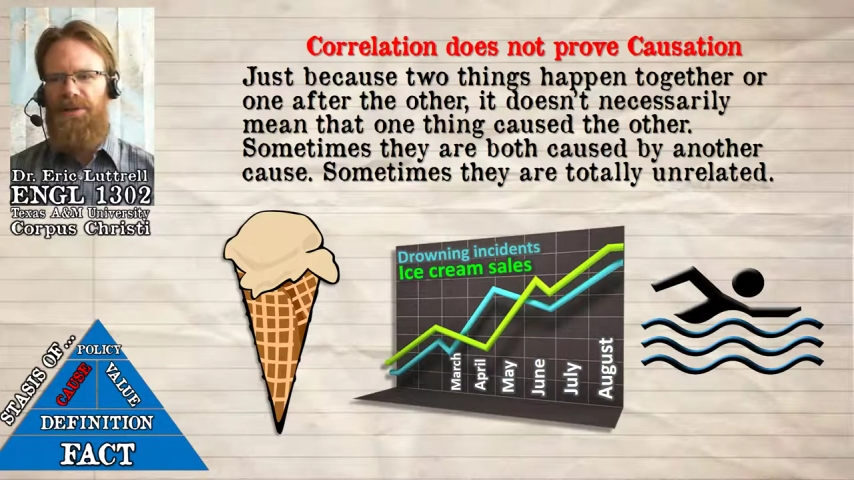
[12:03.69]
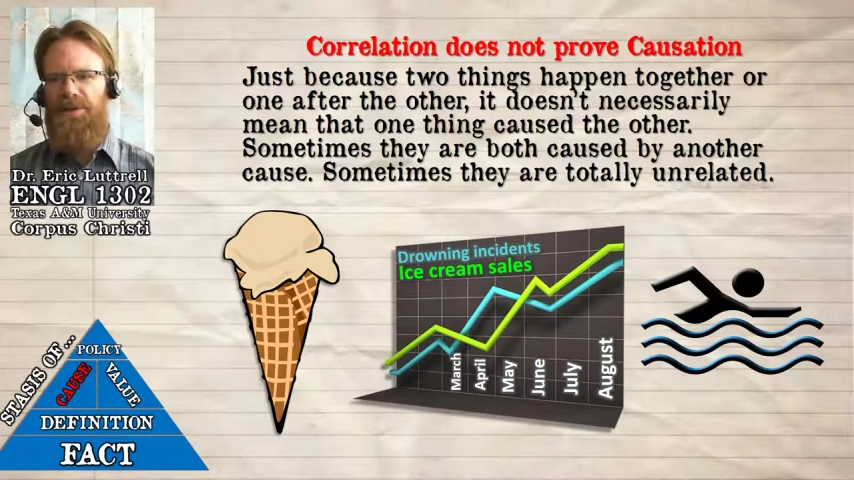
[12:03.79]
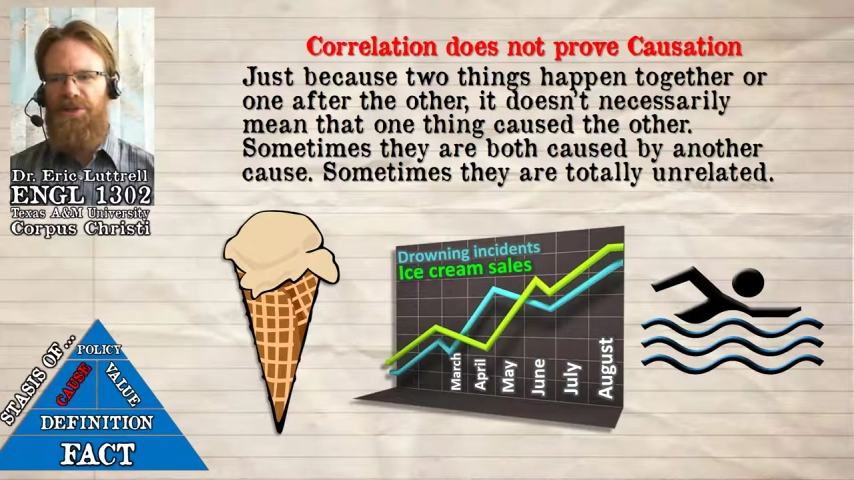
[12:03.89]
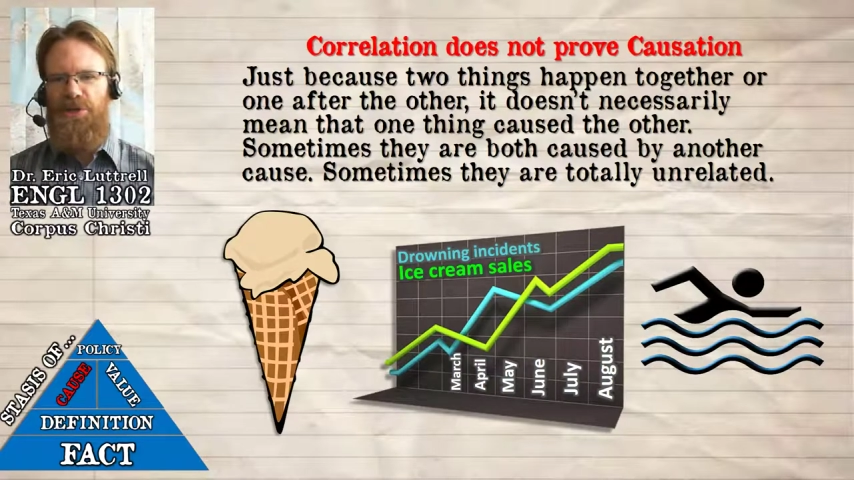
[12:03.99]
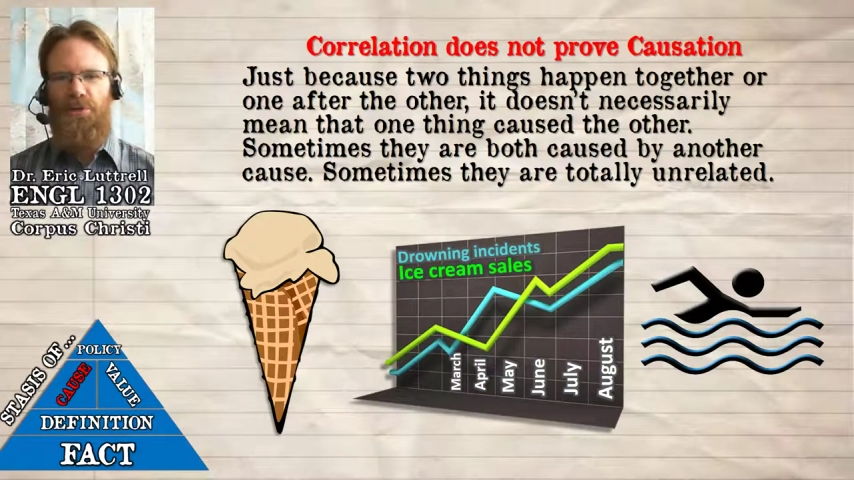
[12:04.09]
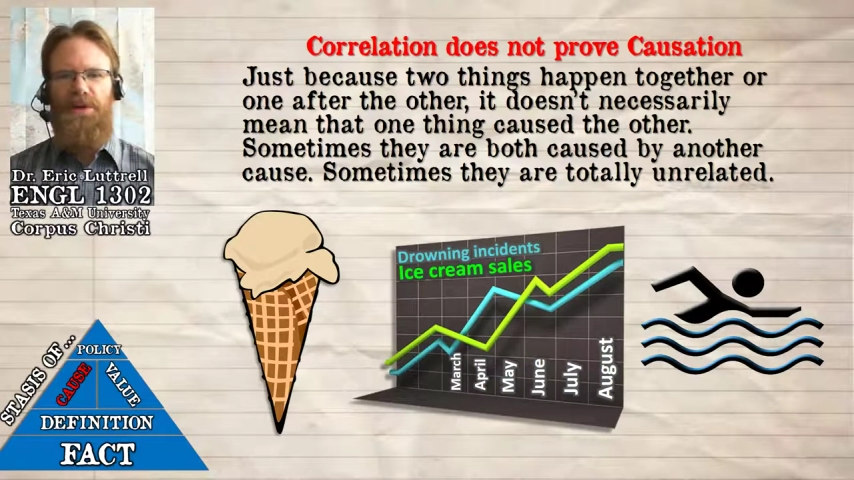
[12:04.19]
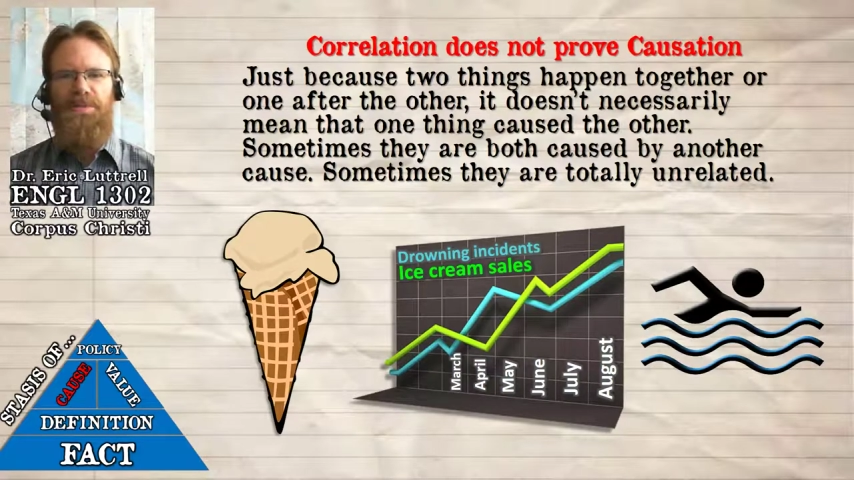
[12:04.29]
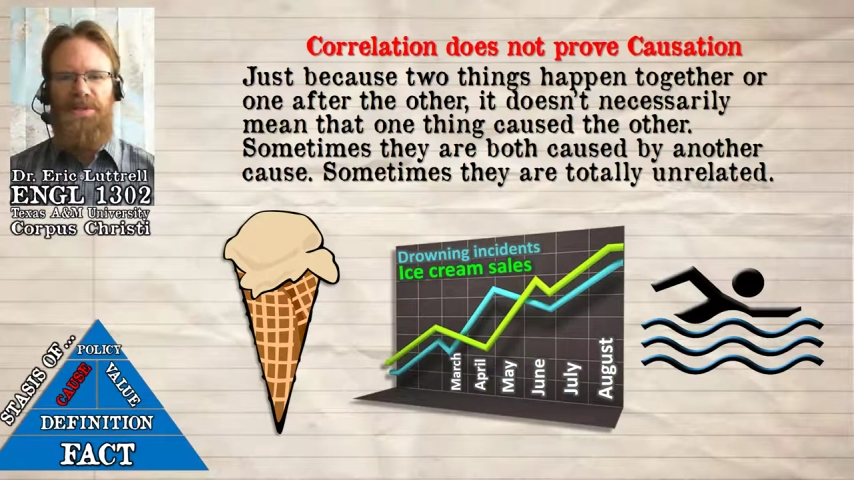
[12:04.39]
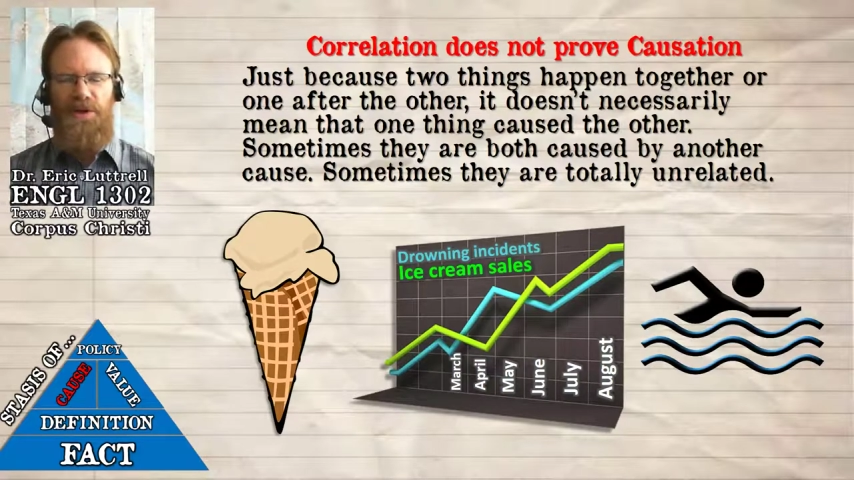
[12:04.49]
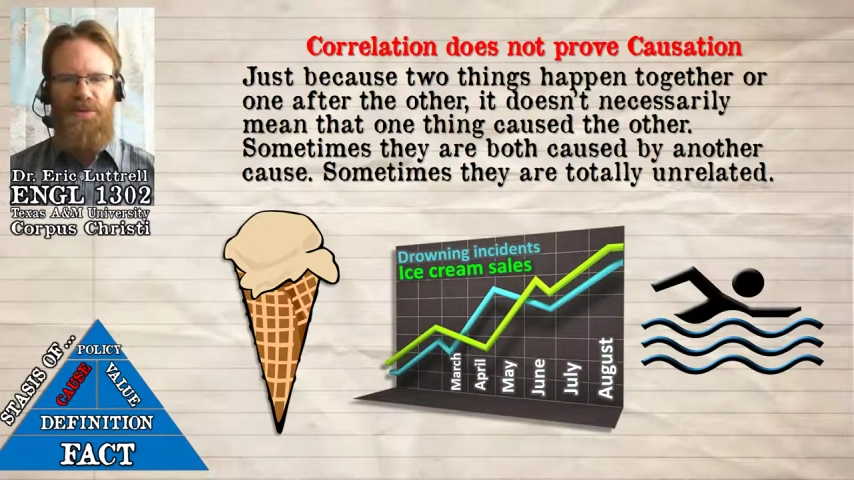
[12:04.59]
consoling
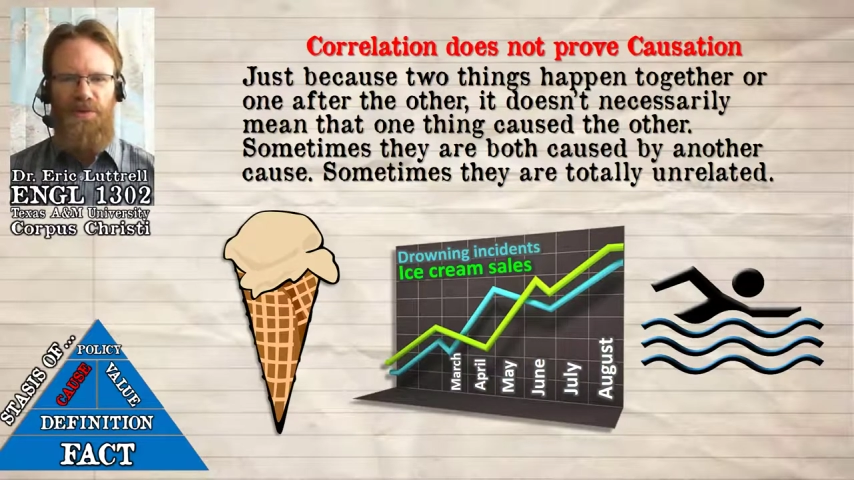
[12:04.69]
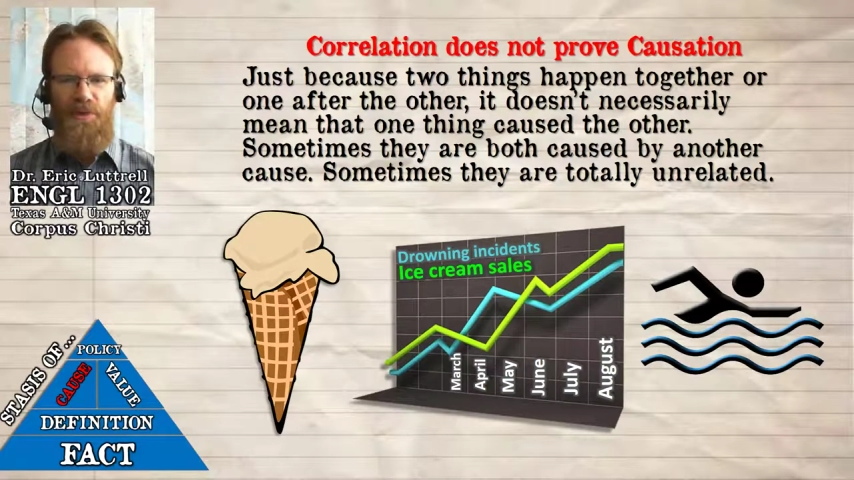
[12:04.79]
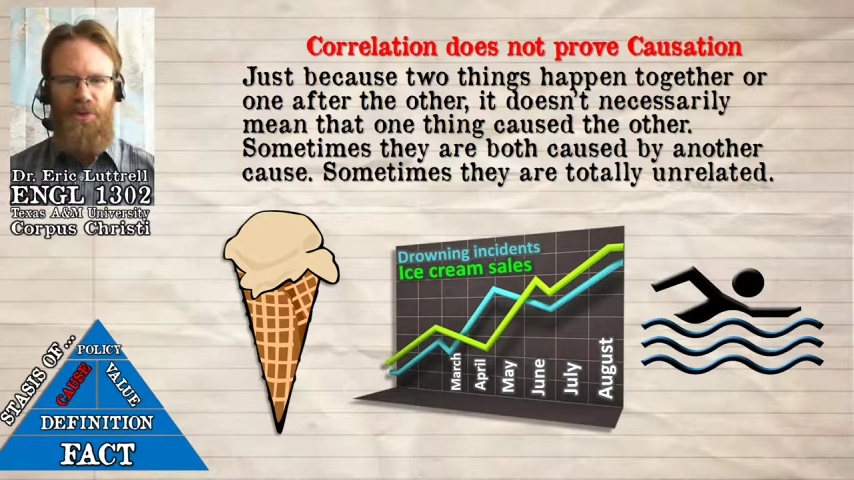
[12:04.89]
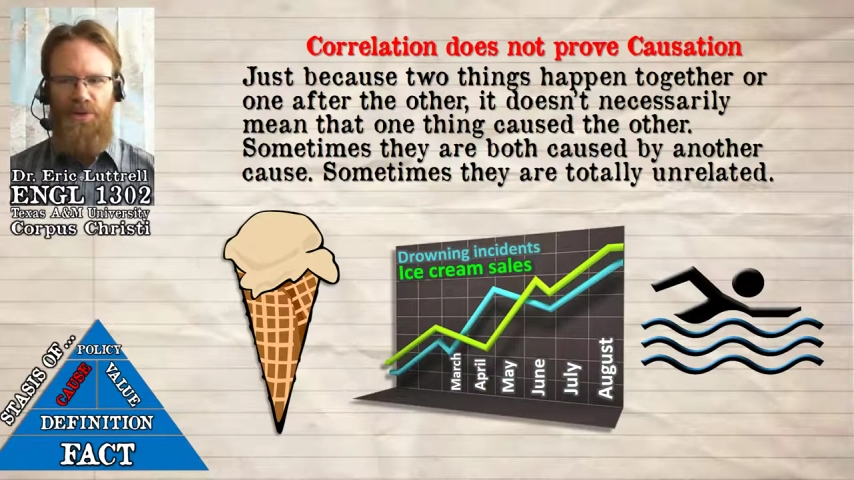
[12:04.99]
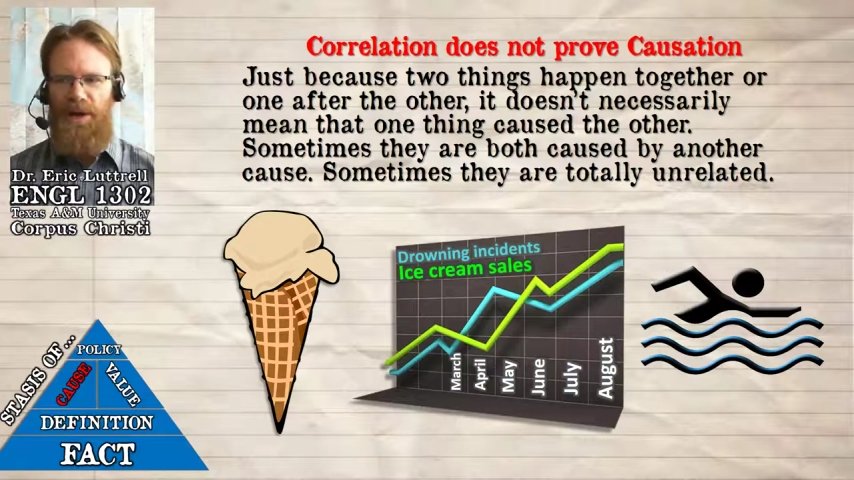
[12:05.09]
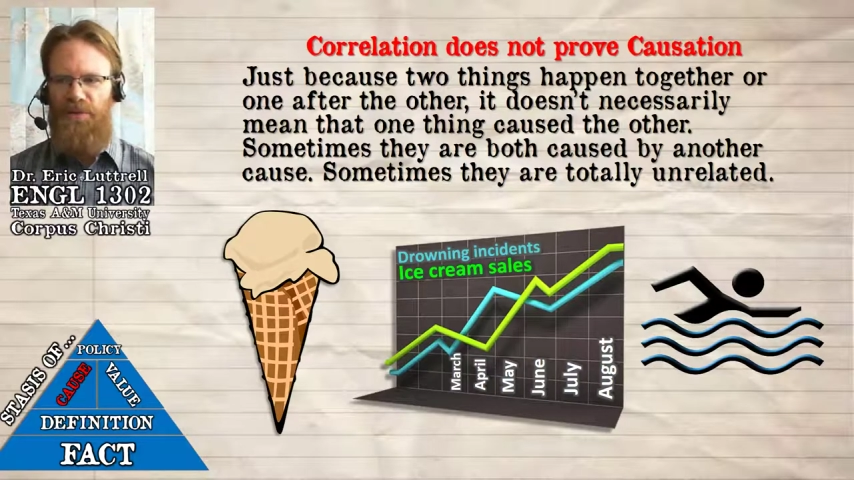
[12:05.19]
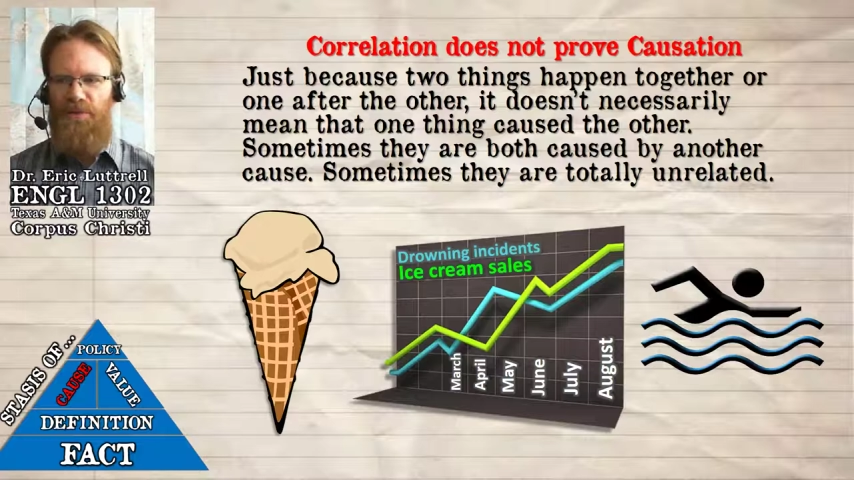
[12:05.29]
themselves over a drowned